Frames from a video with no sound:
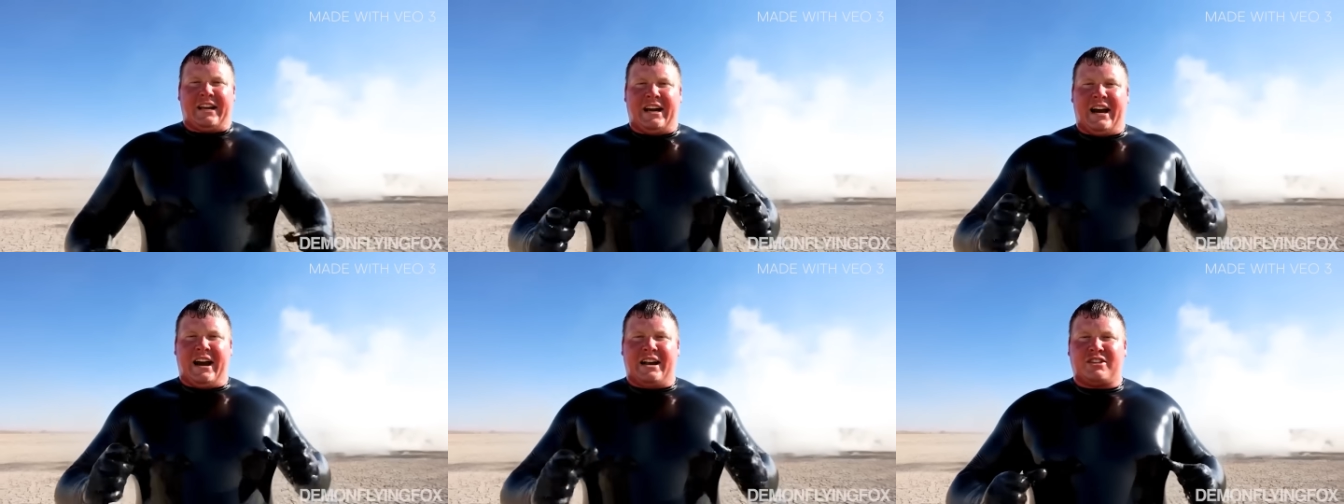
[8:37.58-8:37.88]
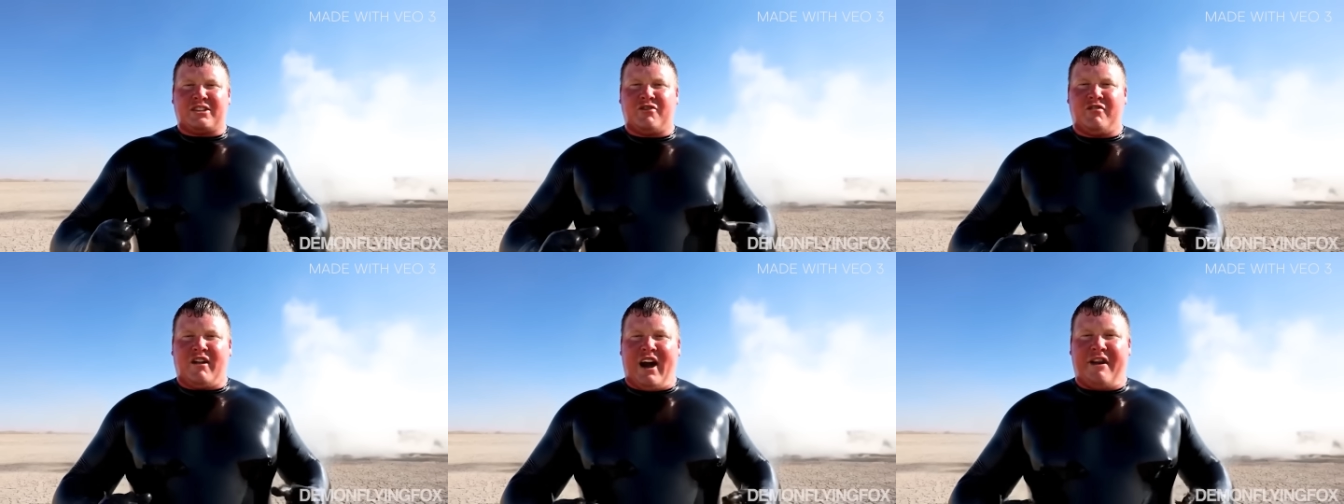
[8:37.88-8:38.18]
Can I
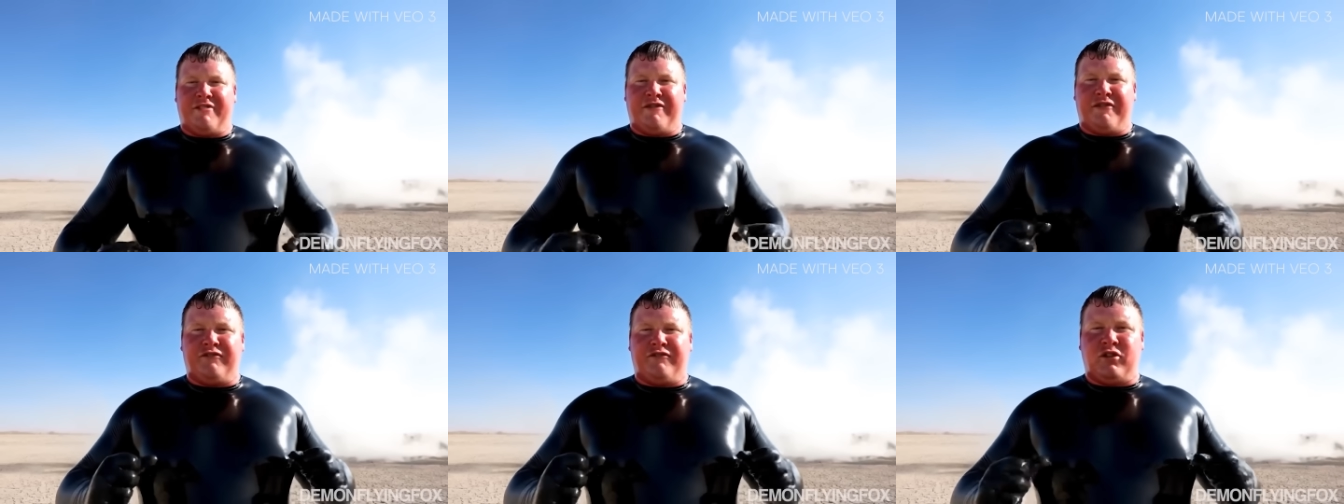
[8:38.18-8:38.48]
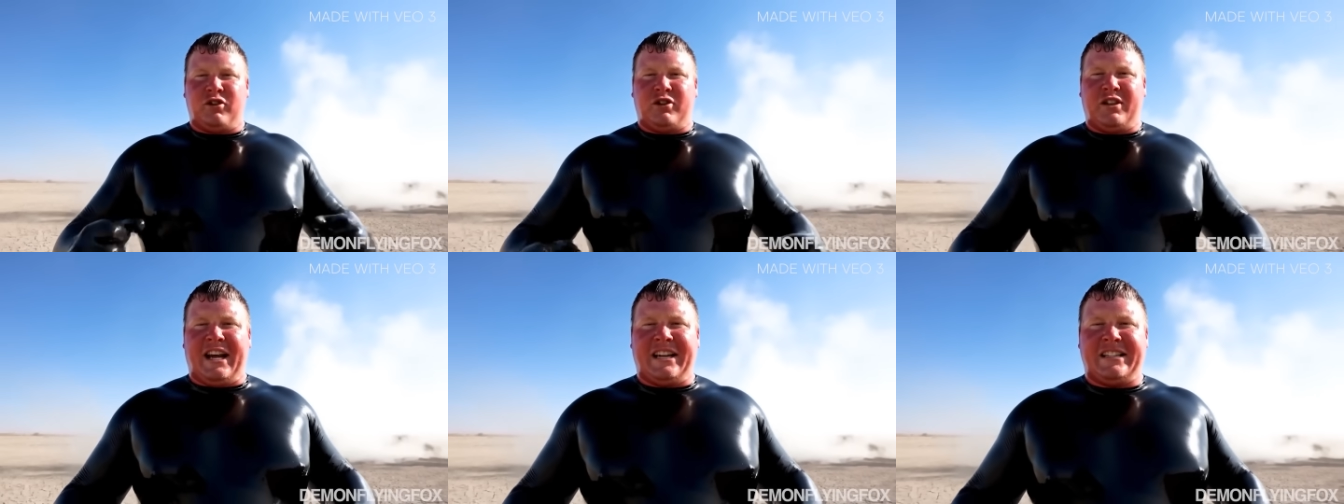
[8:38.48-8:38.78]
survive a
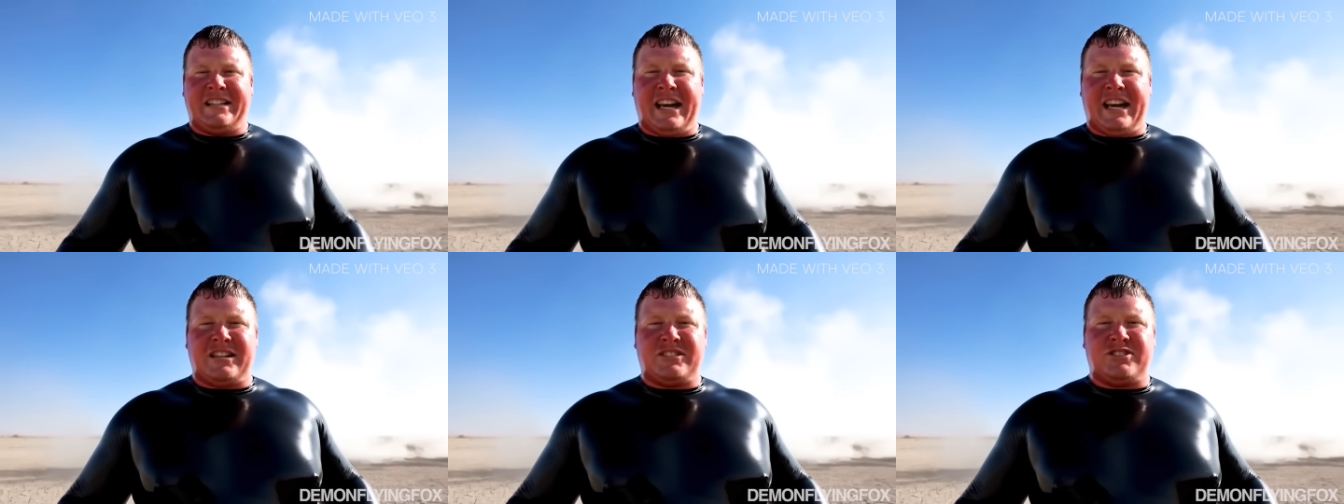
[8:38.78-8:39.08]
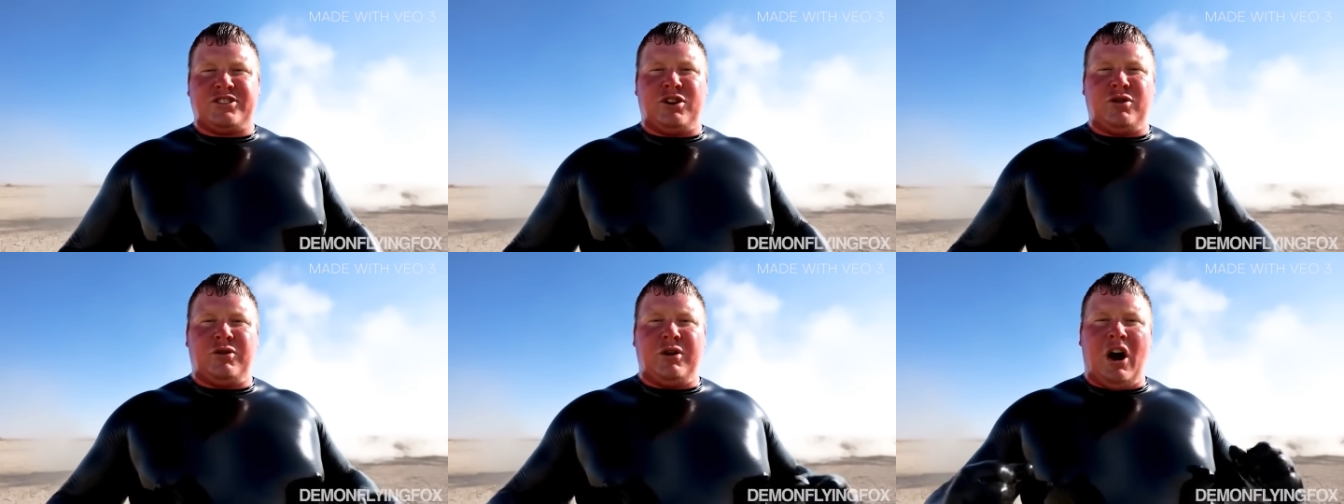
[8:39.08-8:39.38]
full
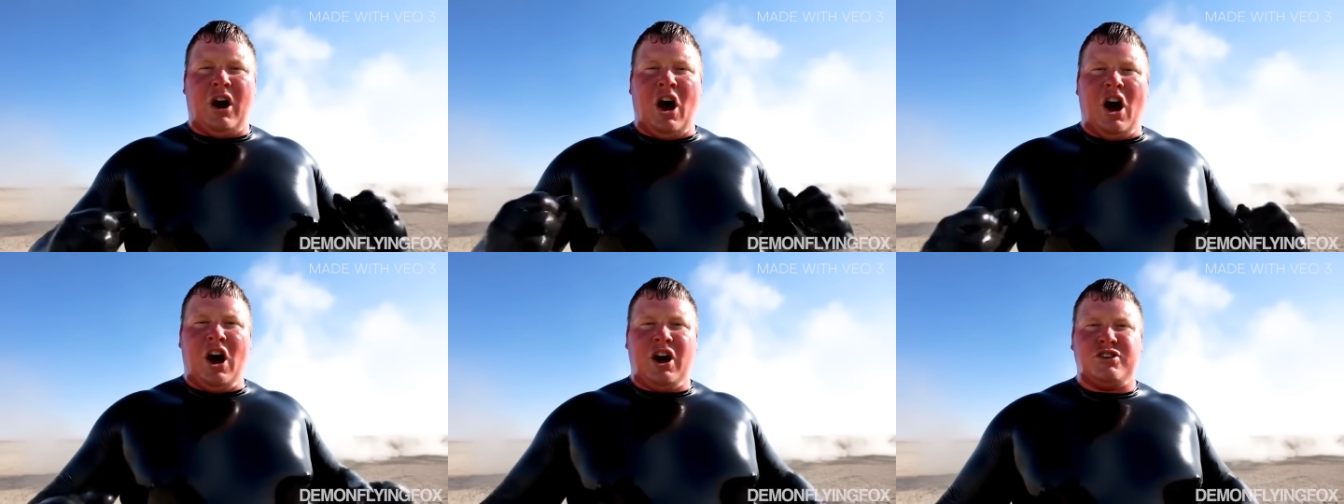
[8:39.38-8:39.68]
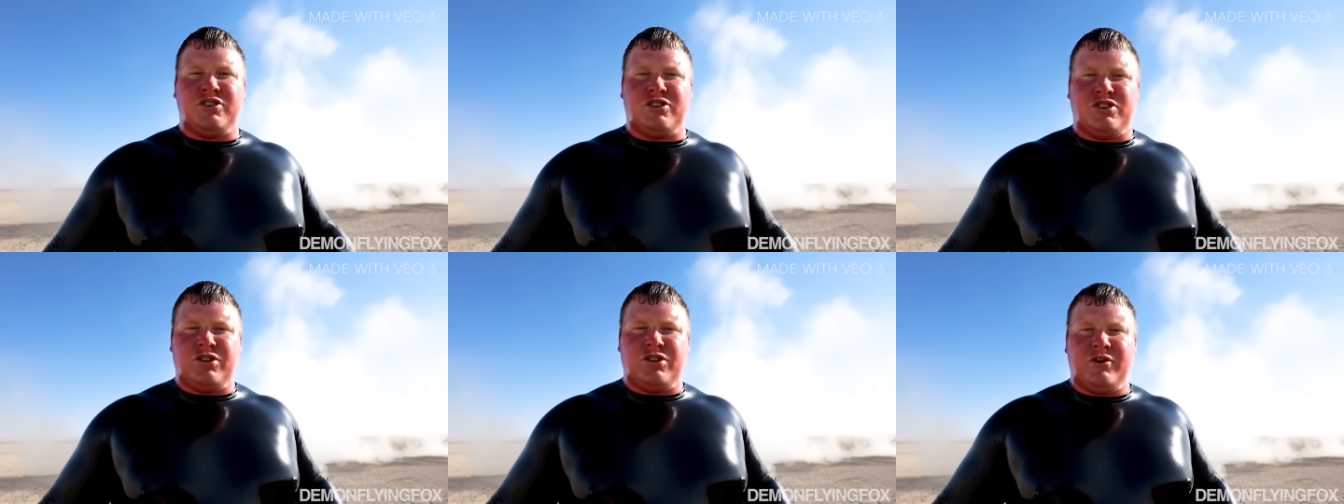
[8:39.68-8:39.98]
latex suit in
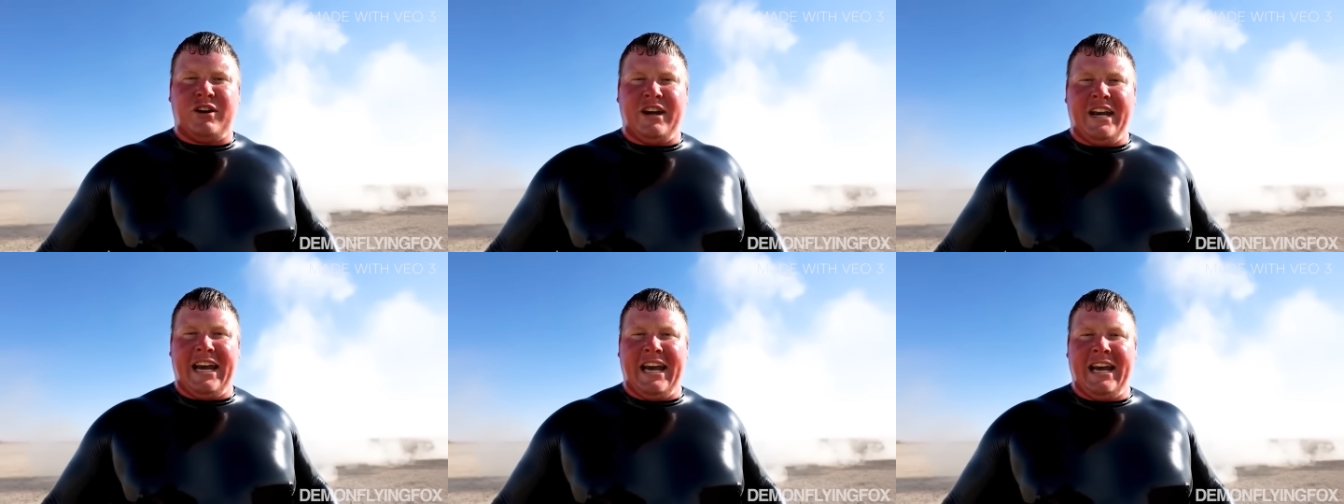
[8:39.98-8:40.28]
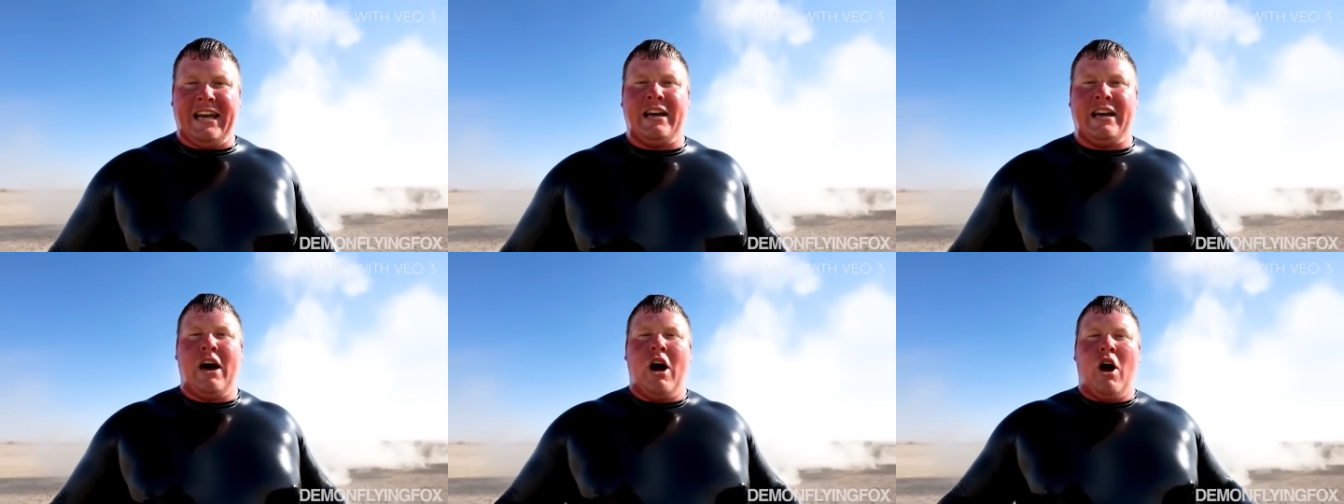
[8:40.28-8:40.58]
100 degree
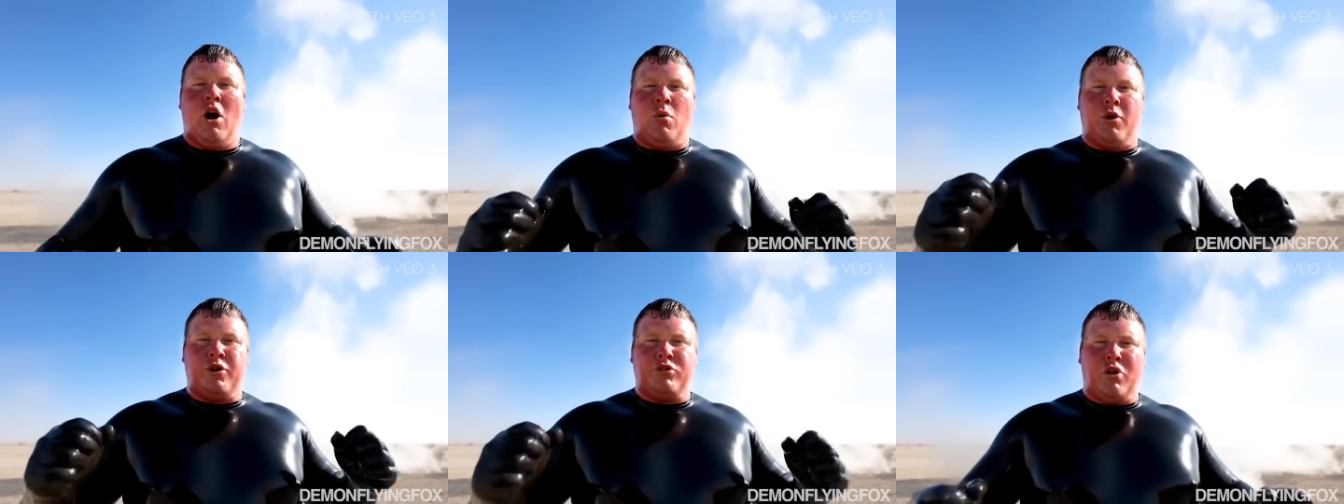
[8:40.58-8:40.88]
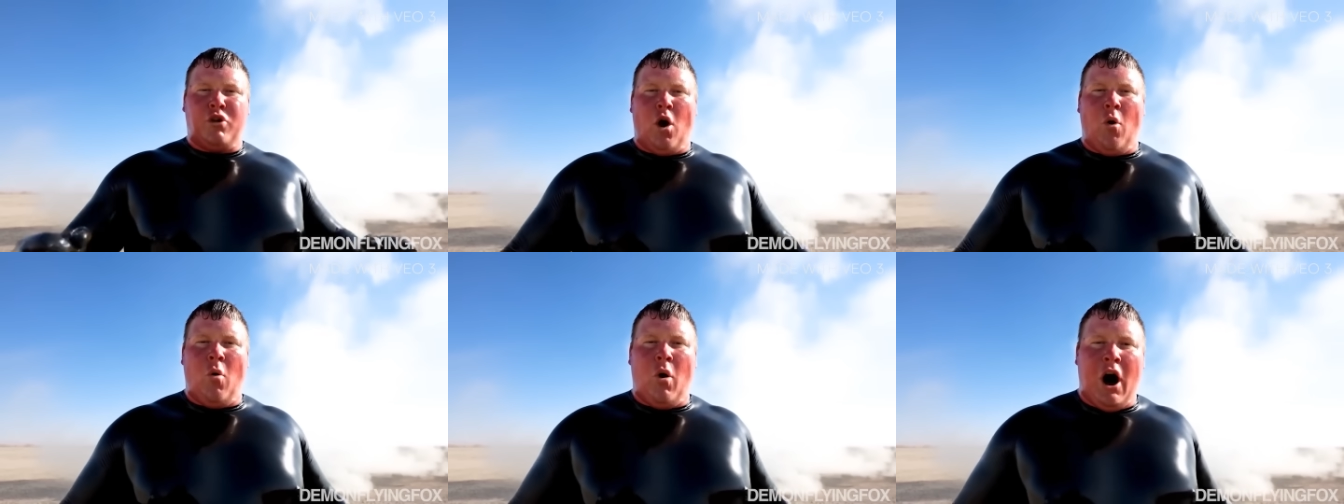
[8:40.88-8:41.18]
heat
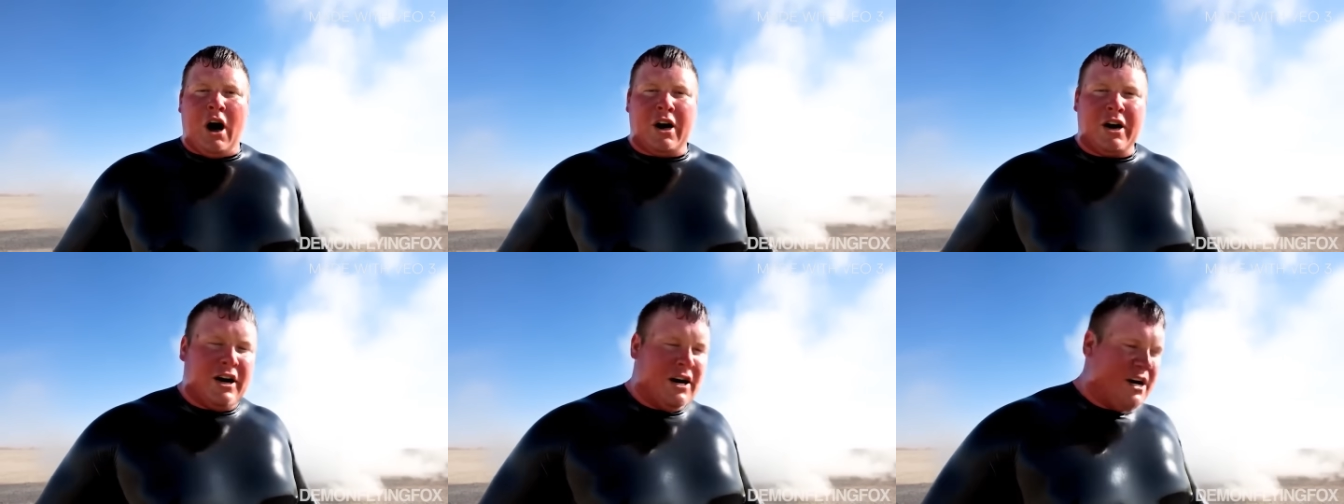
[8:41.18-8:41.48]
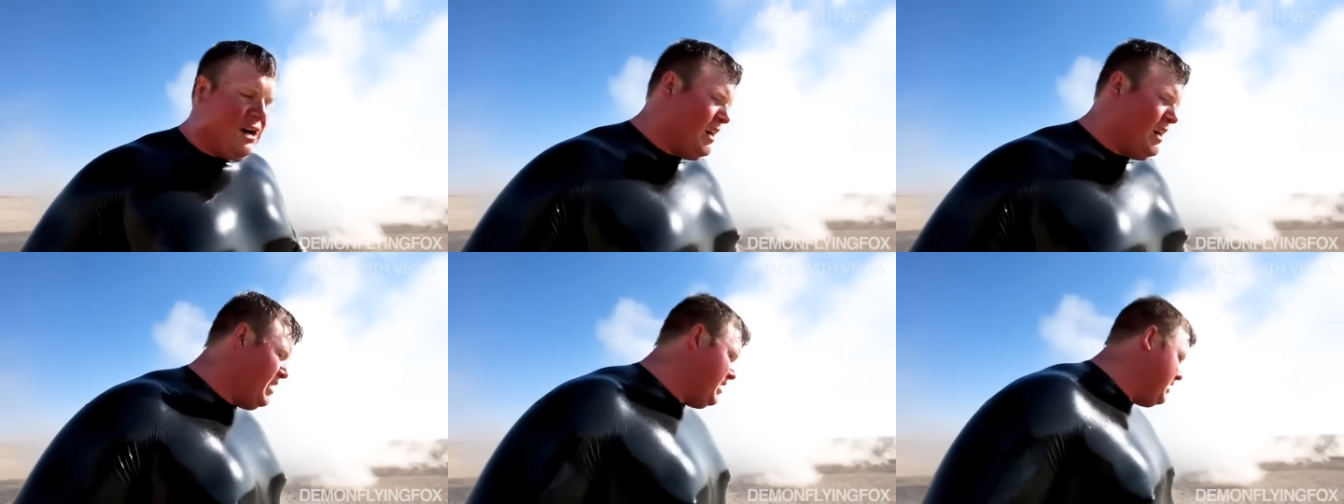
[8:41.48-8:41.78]
with no water?